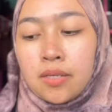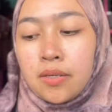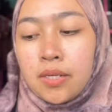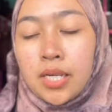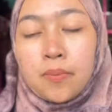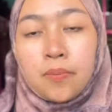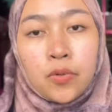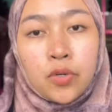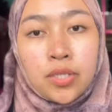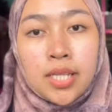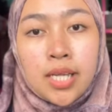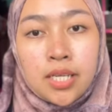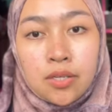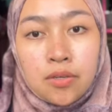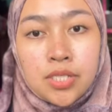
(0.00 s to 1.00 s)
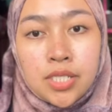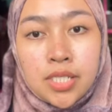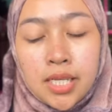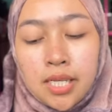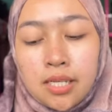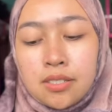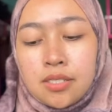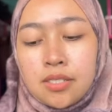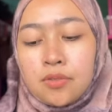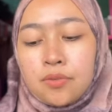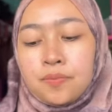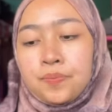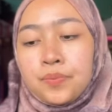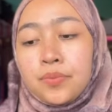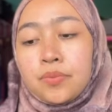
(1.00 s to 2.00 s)
and protect your skin. So
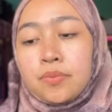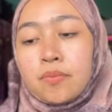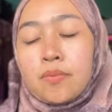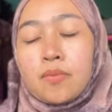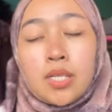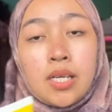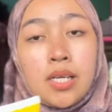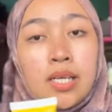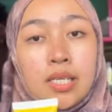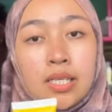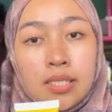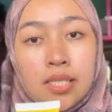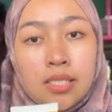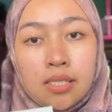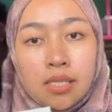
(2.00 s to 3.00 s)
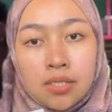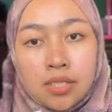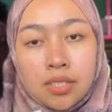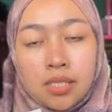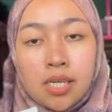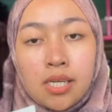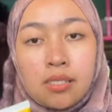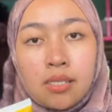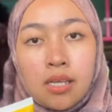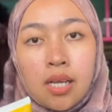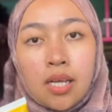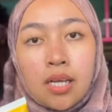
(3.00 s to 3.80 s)
these sunscreens